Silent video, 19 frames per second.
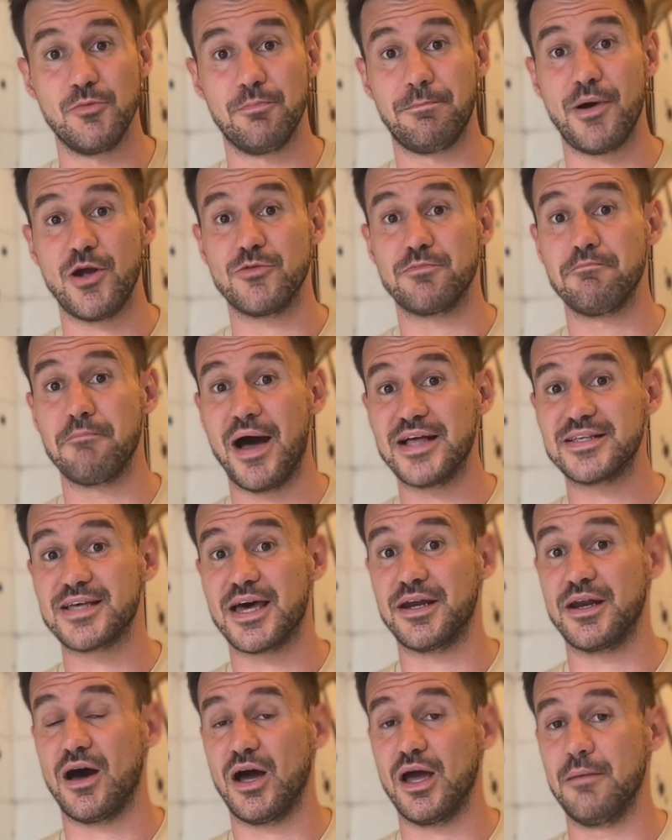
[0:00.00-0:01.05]
both Matt
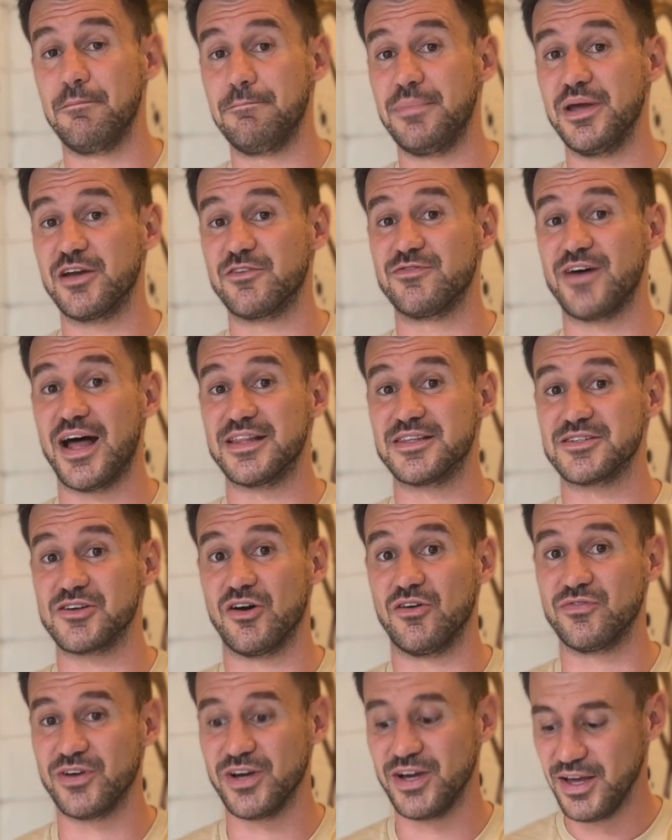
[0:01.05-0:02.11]
and I are big fans of,